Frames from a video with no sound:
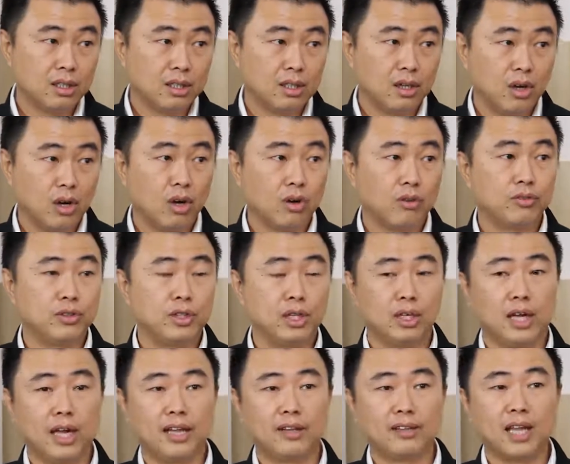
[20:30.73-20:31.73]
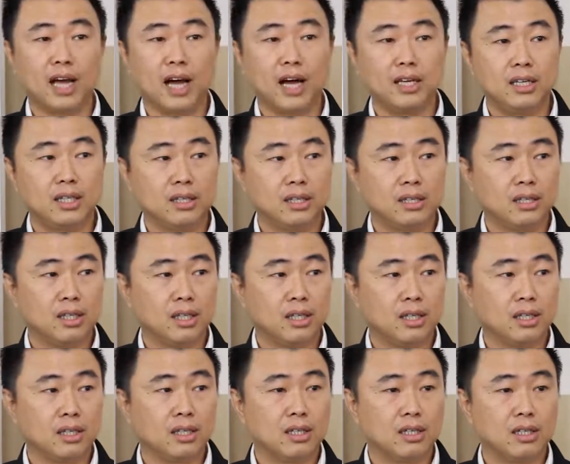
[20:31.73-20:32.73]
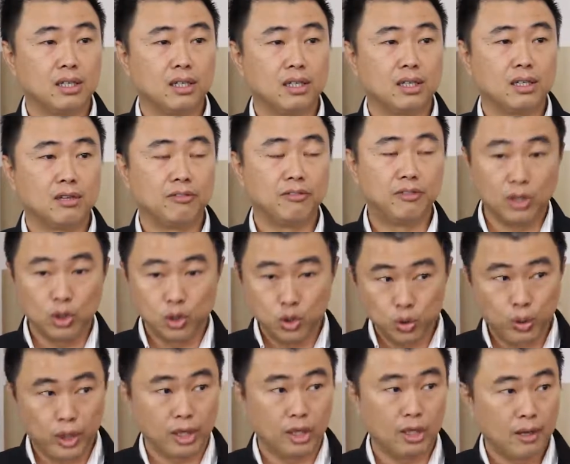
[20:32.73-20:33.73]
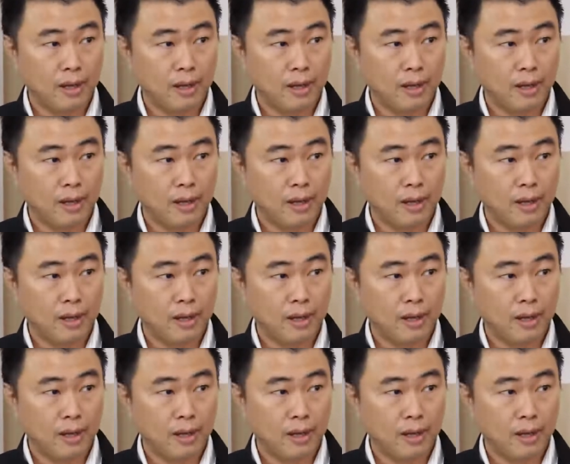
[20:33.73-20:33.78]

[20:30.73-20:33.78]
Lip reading: of the entire feng shui.